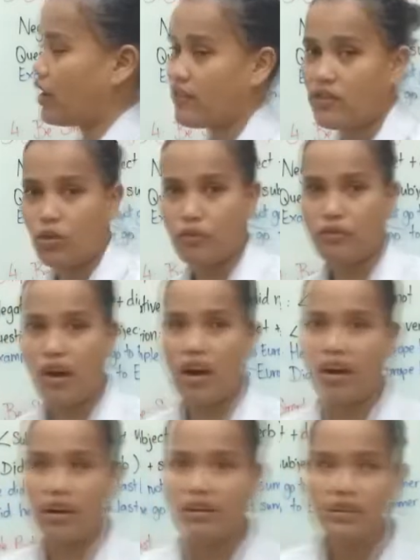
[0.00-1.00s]
so
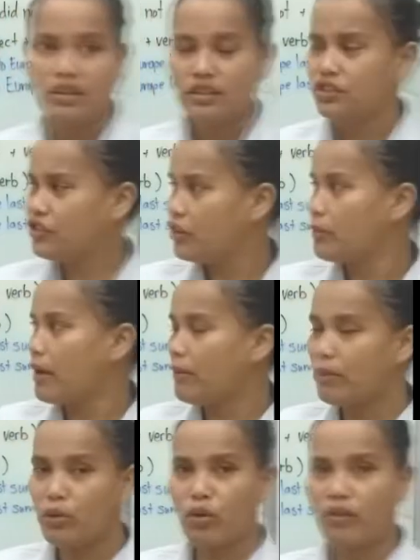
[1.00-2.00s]
far. Do you
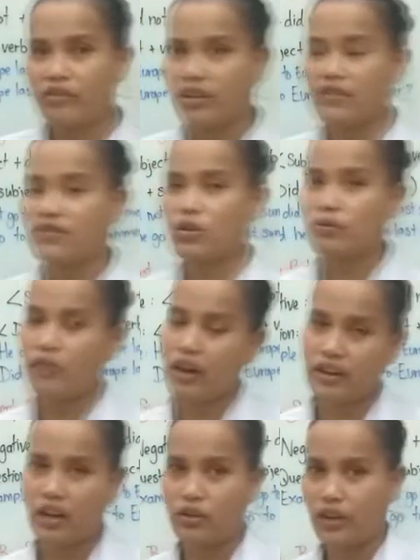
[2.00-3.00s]
remember what we've done so far
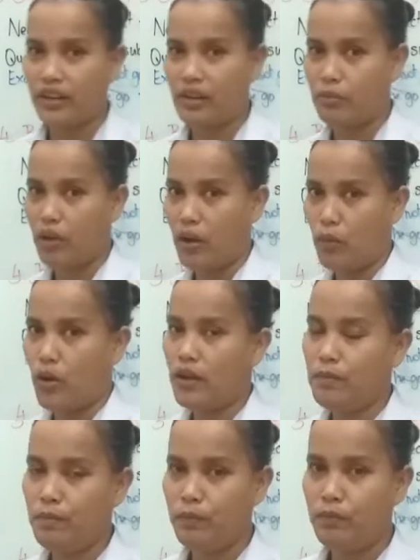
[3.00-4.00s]
in our writing bright
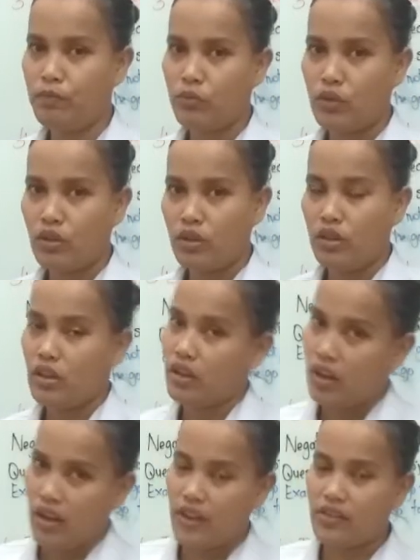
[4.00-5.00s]
1?
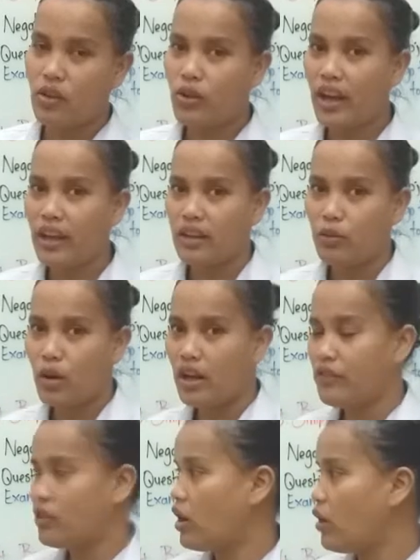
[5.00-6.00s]
It's okay. Well,
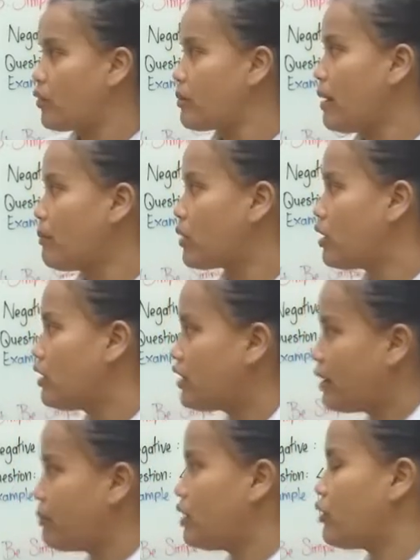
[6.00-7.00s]
if you don't remember,
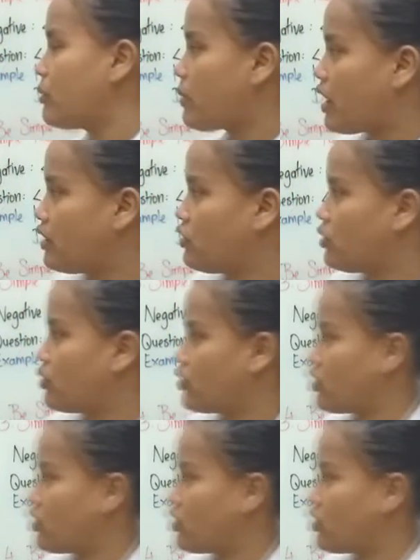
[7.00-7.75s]
let me remind you. So